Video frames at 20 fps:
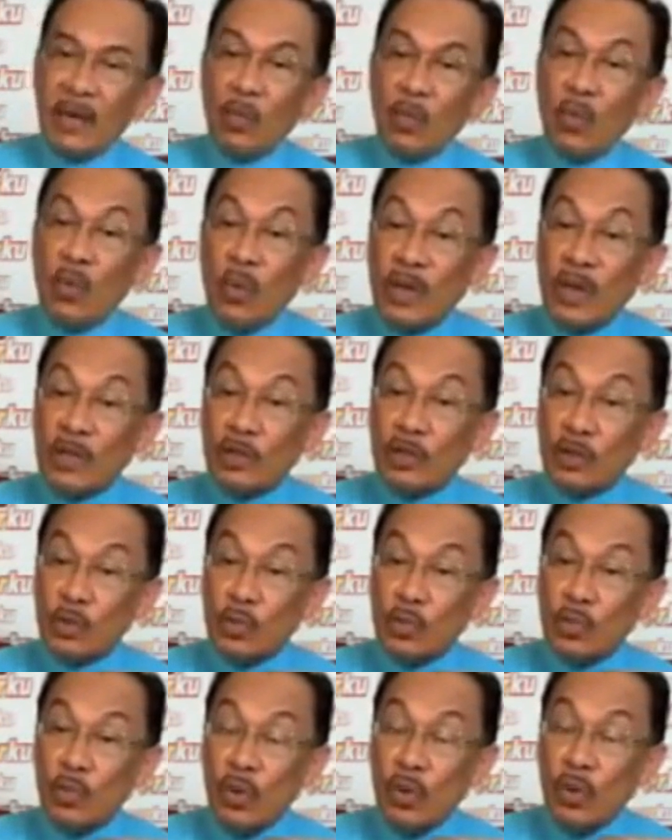we went
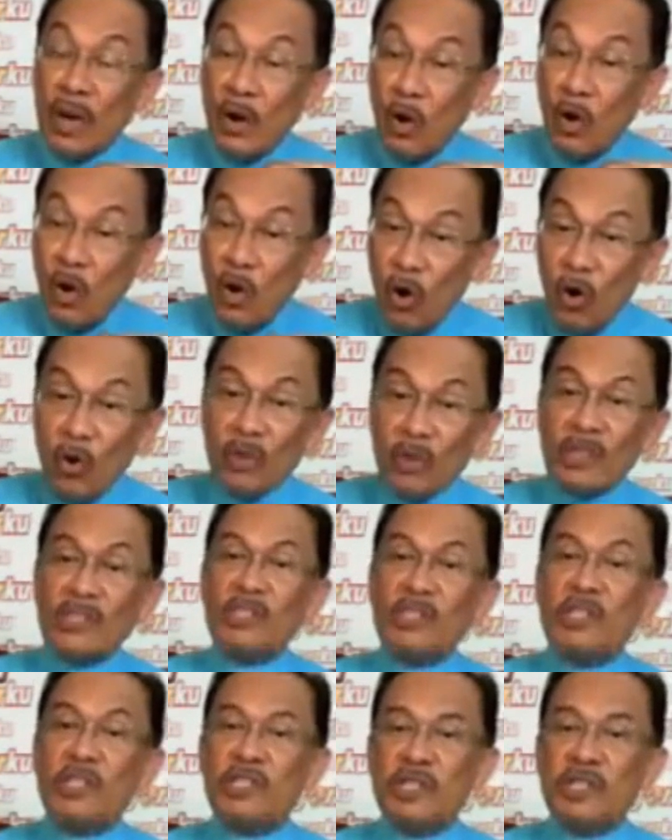through all
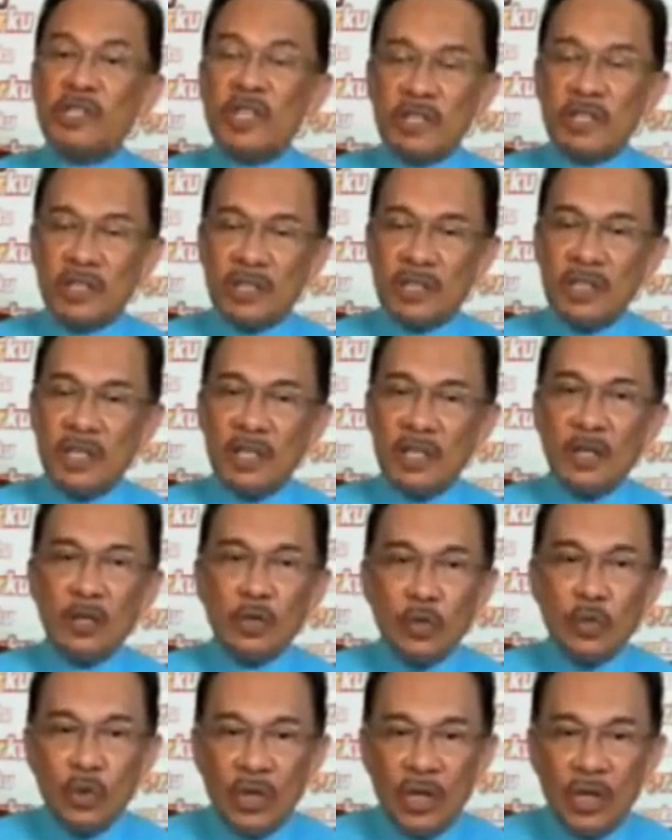these districts
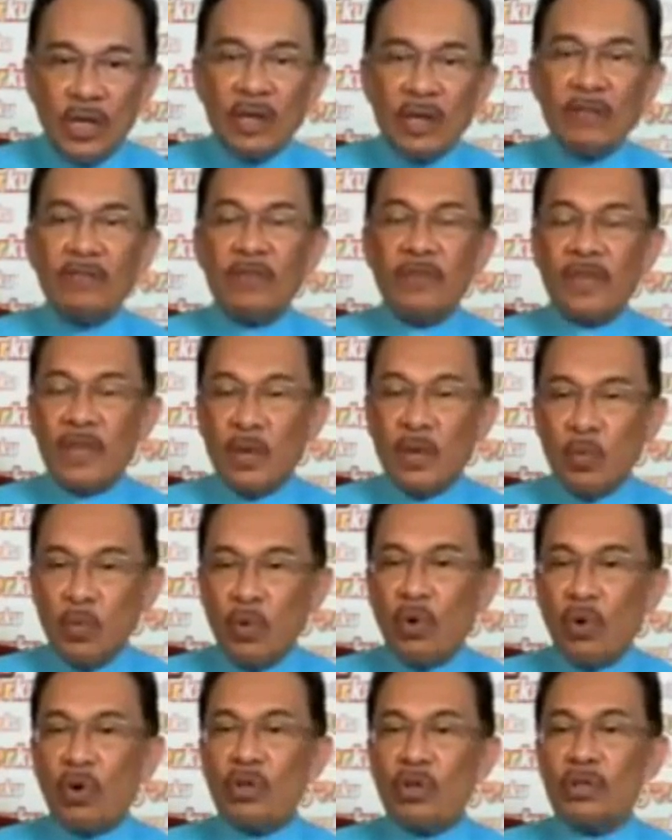to give an
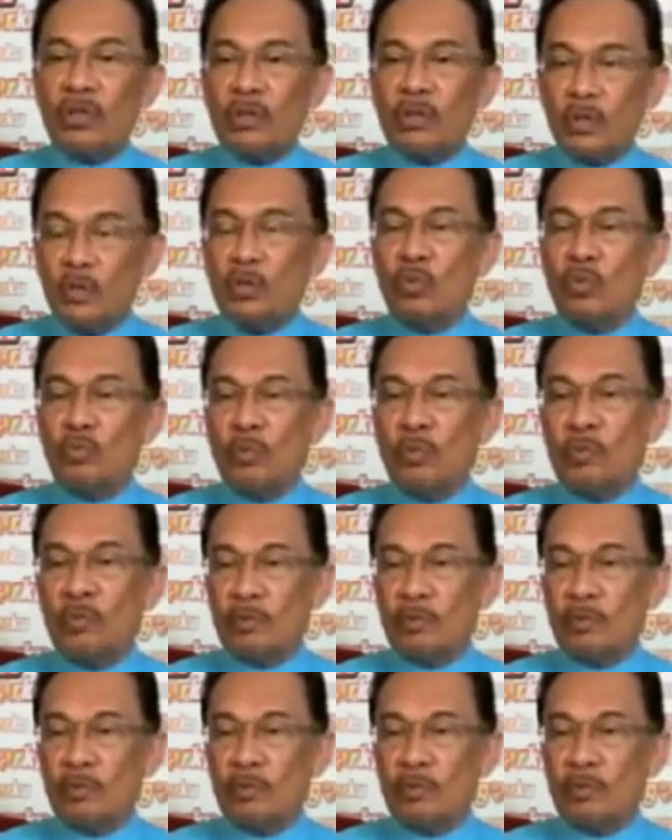award to